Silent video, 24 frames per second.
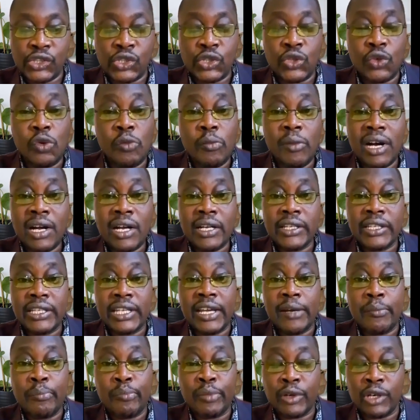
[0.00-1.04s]
tumor,
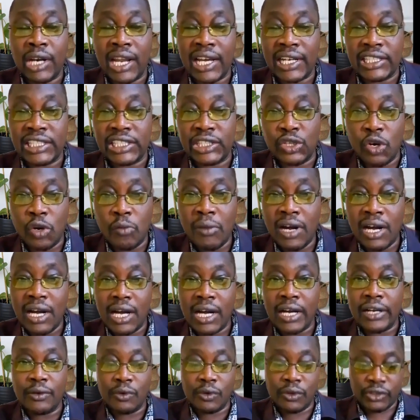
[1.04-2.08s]
the
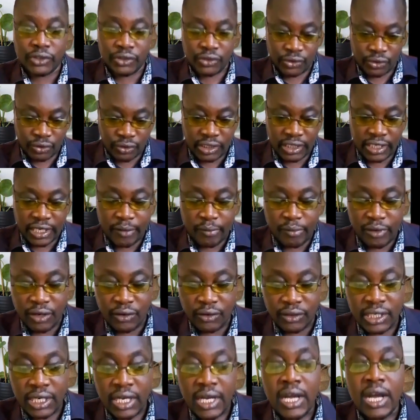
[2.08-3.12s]
prolactinoma I was talking
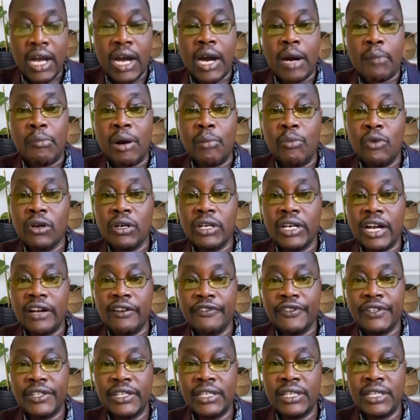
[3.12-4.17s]
about.
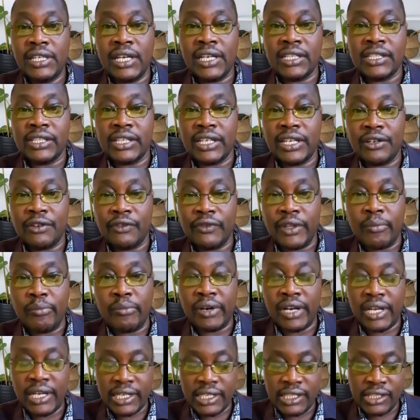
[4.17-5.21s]
Mammography, x-ray of the
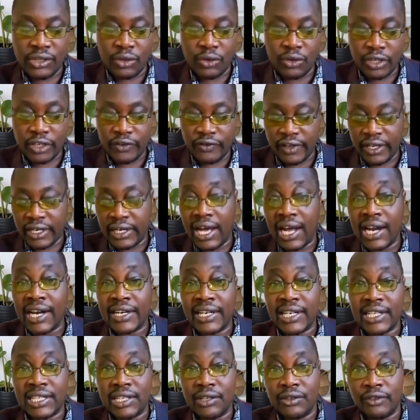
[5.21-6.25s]
breast, or even
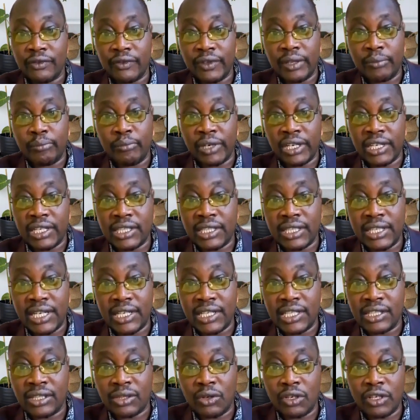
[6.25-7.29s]
ultrasound of the breast,
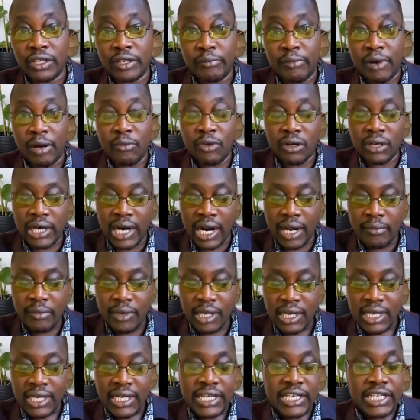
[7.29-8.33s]
that is called
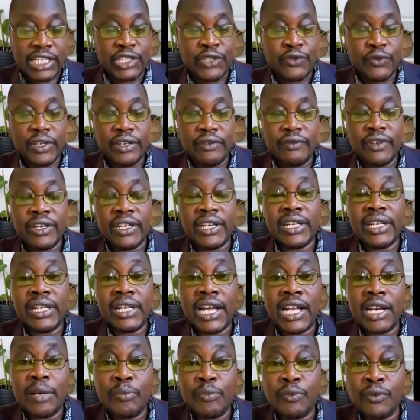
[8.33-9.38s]
mammogram, is very, very
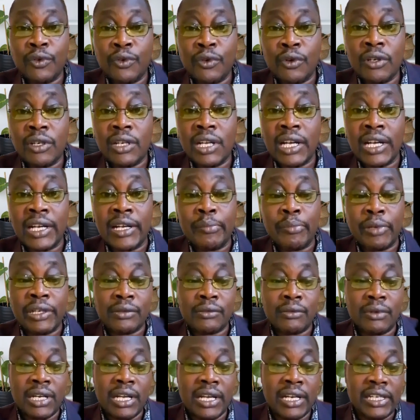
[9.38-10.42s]
helpful,
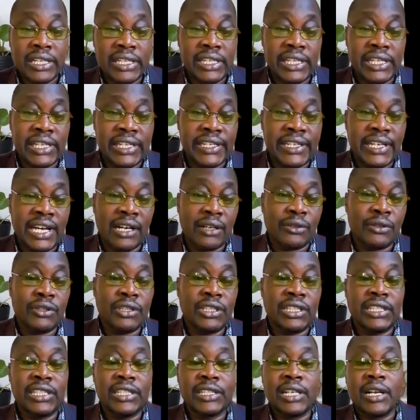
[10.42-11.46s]
particularly in
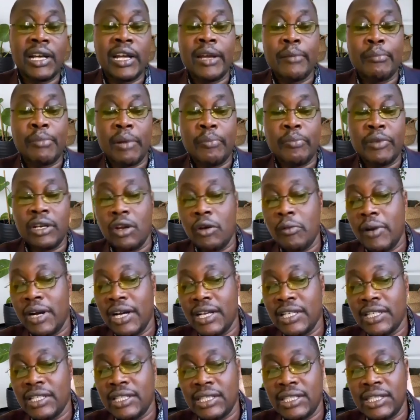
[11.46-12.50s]
diagnosing
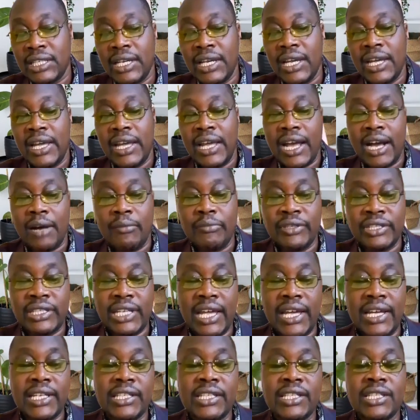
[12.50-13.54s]
papillomas,
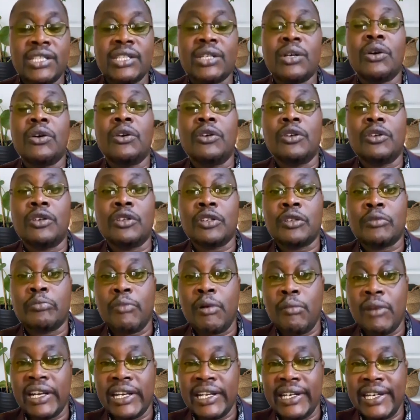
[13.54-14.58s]
abscess, or
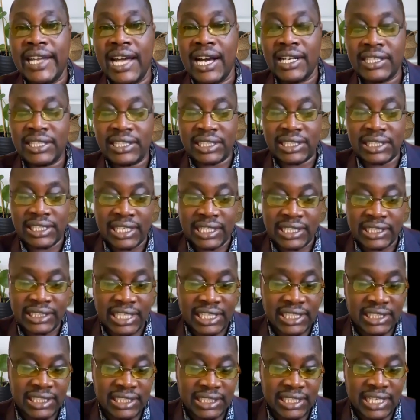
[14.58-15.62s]
mammary duct
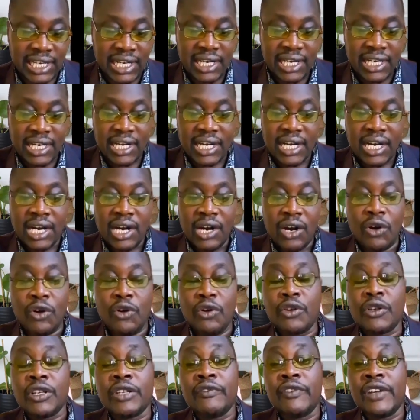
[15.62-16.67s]
ectasia,
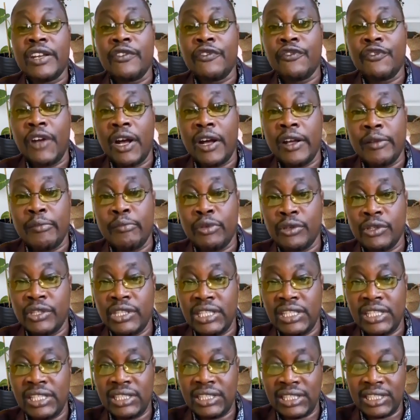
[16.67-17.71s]
or even
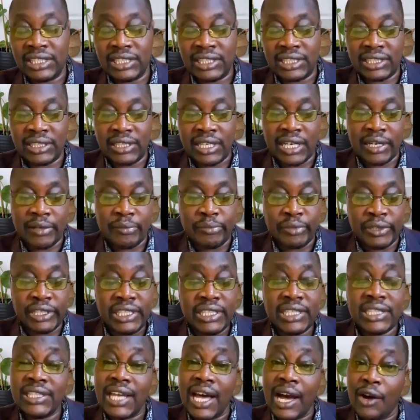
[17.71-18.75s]
fibrocystic
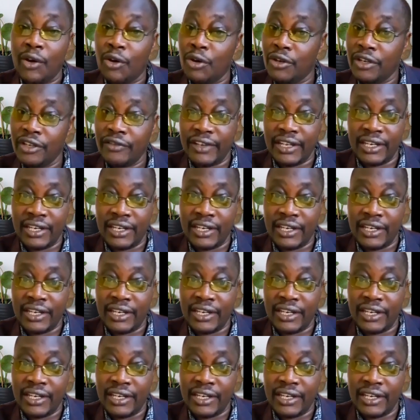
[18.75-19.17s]
breast, or